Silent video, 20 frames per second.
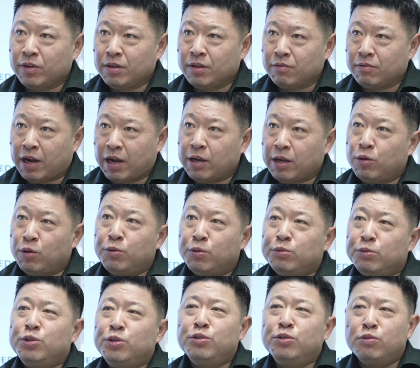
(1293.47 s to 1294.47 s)
Right? Who
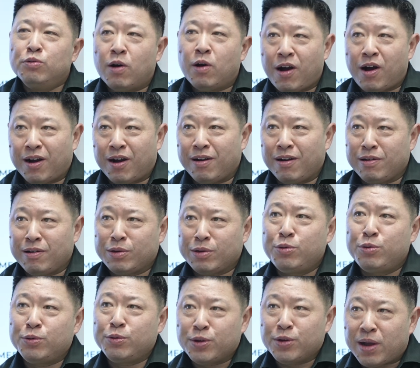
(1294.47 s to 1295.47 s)
you are,
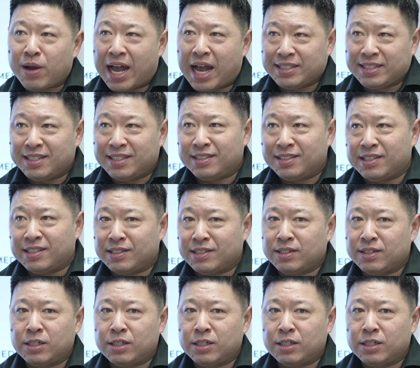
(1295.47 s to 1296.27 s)
who your essence is.